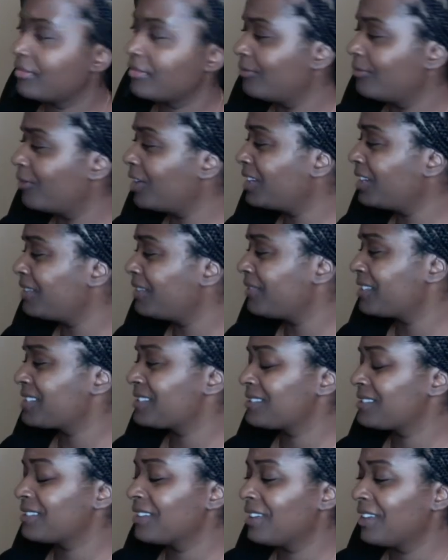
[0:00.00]
What if it's
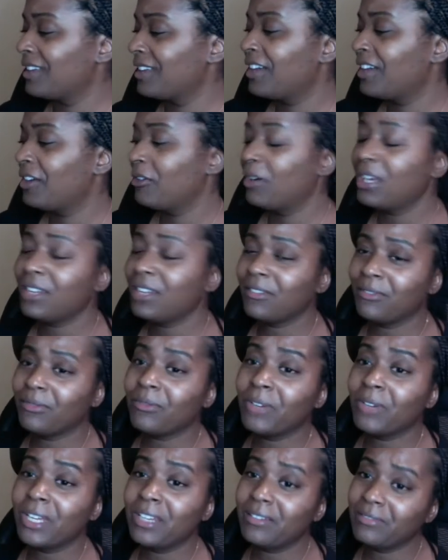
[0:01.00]
what if
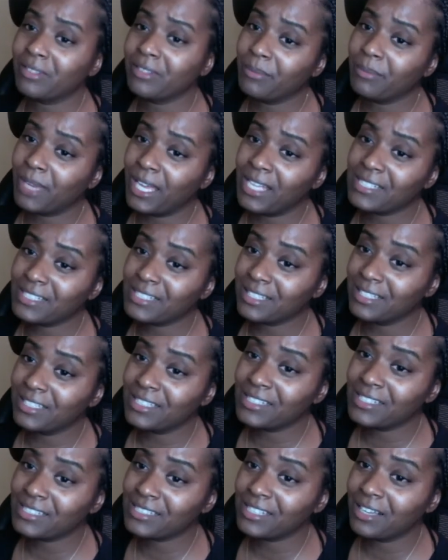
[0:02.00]
what if the masculine
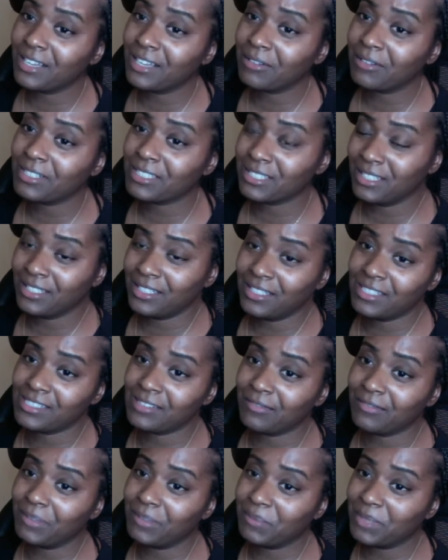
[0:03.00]
is now resonating as the
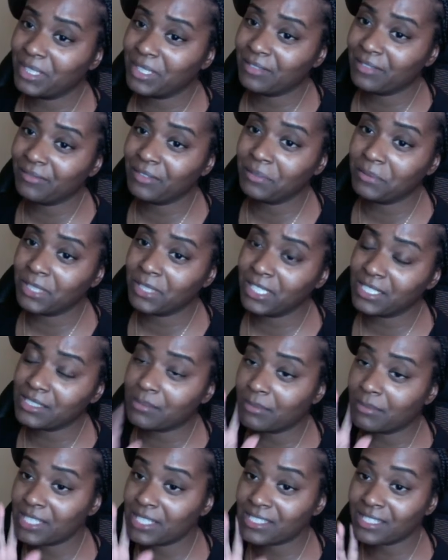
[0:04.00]
feminine and feminine as the
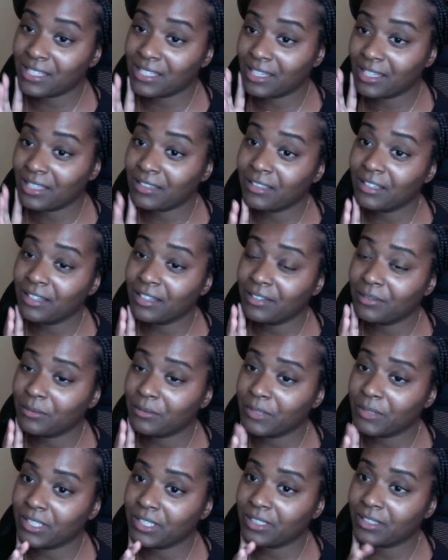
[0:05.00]
masculine, like the other
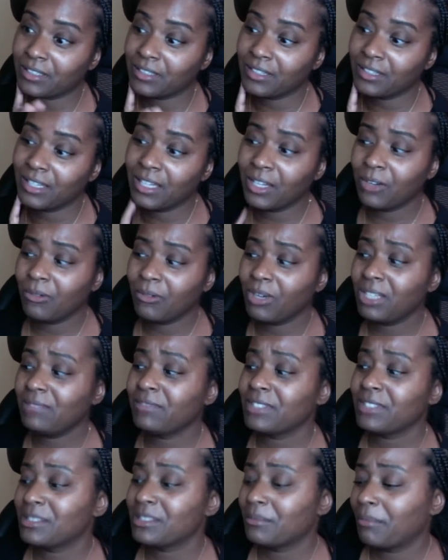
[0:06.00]
reading? What if
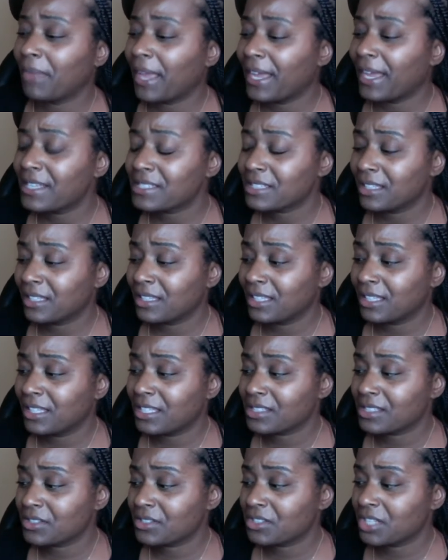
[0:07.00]
it's the masculine
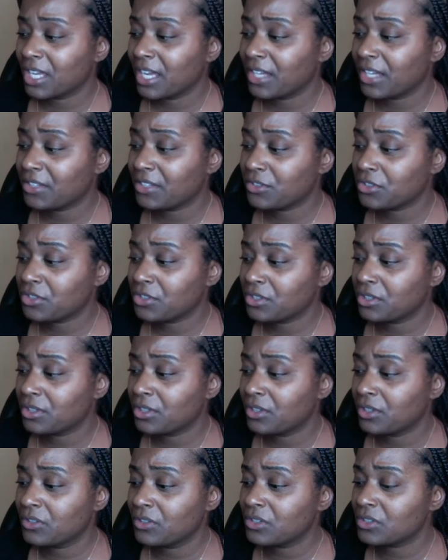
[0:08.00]
that's attached
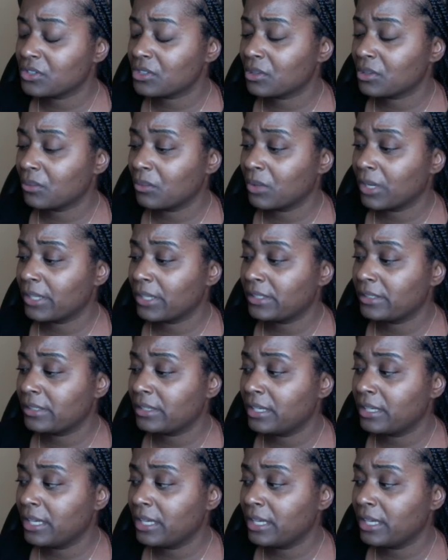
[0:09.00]
to someone?